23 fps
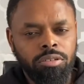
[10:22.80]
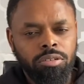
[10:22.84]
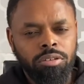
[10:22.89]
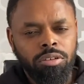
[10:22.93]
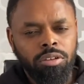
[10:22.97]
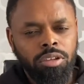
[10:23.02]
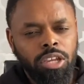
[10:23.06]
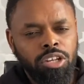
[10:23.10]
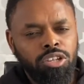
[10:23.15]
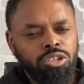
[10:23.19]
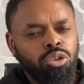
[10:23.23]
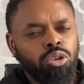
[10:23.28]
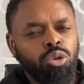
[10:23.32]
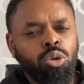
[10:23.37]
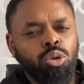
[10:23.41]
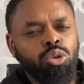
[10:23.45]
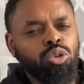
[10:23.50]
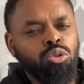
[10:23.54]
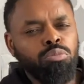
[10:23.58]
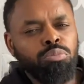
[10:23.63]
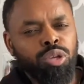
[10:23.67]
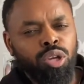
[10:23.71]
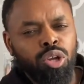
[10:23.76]
It's who
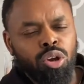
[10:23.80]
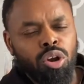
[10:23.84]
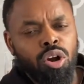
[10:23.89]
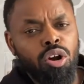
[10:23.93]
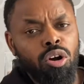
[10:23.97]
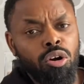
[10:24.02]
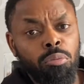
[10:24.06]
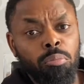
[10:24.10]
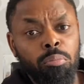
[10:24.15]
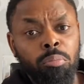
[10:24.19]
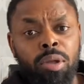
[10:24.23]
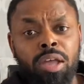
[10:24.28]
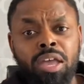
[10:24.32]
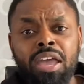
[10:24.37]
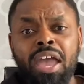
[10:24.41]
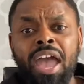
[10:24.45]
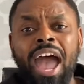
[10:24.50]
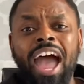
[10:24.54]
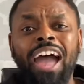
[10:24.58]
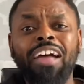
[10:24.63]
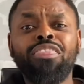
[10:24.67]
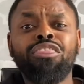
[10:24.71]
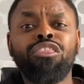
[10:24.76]
you become
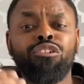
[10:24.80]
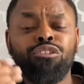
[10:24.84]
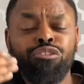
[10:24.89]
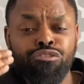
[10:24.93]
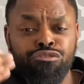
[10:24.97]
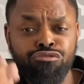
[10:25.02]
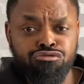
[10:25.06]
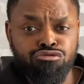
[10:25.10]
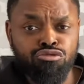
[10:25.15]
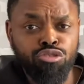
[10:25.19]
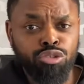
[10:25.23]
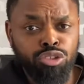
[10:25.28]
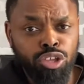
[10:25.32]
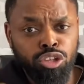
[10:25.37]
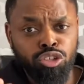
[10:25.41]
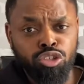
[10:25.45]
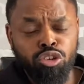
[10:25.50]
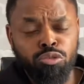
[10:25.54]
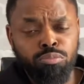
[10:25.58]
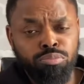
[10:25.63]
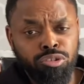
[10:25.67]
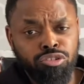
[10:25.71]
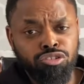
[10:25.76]
and the fruit that
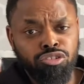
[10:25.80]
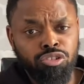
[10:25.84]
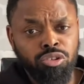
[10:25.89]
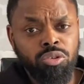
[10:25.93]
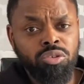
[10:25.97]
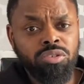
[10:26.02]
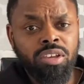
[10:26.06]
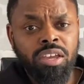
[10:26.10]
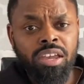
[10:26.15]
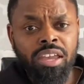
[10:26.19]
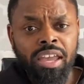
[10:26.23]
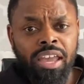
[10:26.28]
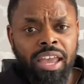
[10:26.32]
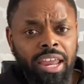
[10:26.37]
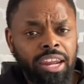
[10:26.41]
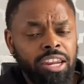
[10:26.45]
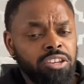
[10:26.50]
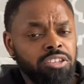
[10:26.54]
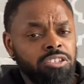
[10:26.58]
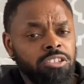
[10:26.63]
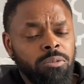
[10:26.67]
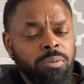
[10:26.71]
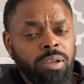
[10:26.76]
you produce. And in
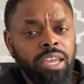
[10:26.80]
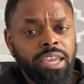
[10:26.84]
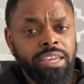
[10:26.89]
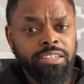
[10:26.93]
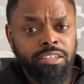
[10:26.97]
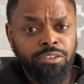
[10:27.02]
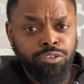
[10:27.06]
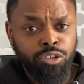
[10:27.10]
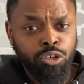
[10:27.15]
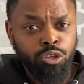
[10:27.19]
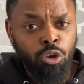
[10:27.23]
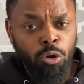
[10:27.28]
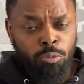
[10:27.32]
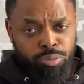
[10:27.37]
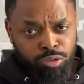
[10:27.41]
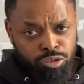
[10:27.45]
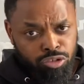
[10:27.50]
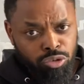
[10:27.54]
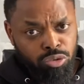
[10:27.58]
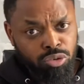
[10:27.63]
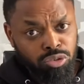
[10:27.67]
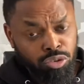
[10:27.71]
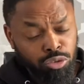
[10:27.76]
some cases, if you don't
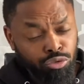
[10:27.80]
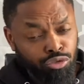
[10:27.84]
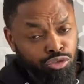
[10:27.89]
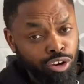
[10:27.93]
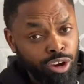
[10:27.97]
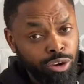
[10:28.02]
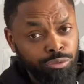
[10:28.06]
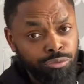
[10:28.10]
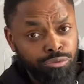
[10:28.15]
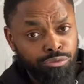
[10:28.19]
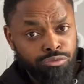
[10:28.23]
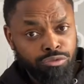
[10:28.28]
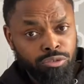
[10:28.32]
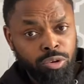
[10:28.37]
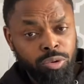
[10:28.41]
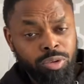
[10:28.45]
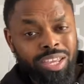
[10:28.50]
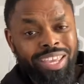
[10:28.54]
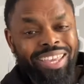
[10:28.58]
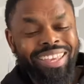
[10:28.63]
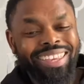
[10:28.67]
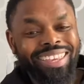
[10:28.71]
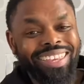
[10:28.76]
produce the right fruit,
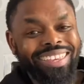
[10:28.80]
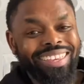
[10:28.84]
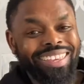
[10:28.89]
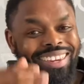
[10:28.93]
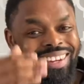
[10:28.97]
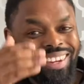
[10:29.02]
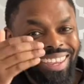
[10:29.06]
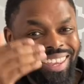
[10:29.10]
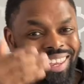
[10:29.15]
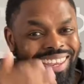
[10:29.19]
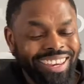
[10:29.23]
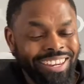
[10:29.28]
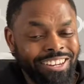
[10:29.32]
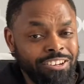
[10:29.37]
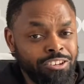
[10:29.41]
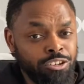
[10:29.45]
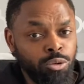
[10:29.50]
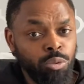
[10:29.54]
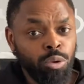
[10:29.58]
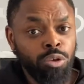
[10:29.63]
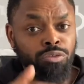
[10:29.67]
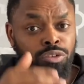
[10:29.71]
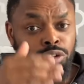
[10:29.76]
it can hinder
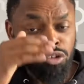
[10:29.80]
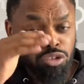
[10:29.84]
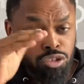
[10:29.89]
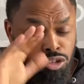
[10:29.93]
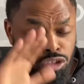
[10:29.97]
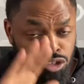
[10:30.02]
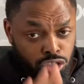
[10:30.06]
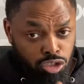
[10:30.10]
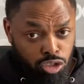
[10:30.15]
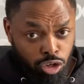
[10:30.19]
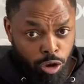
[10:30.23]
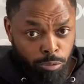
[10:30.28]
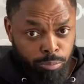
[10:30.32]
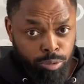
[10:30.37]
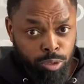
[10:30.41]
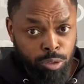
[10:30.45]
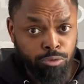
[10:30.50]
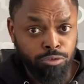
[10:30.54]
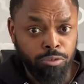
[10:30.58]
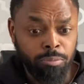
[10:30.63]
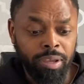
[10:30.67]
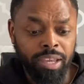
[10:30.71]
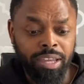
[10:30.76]
you, even stop you
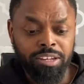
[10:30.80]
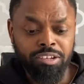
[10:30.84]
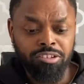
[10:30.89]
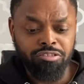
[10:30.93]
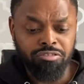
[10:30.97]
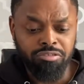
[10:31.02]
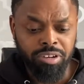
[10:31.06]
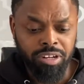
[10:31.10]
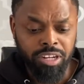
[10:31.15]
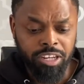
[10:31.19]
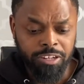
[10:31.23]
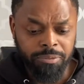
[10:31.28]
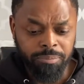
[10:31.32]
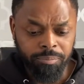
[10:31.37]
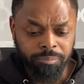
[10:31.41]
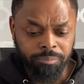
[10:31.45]
from entering in.